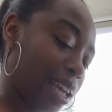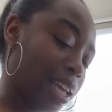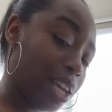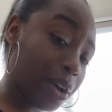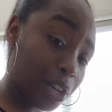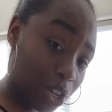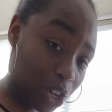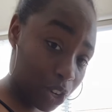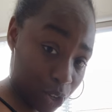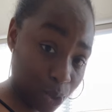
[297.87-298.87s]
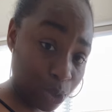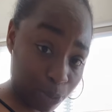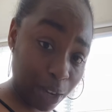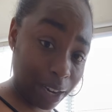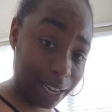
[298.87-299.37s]
your your new
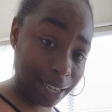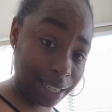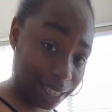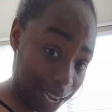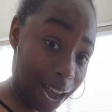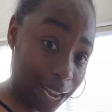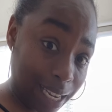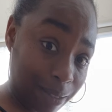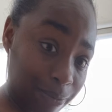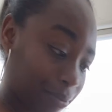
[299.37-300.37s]
spirit guide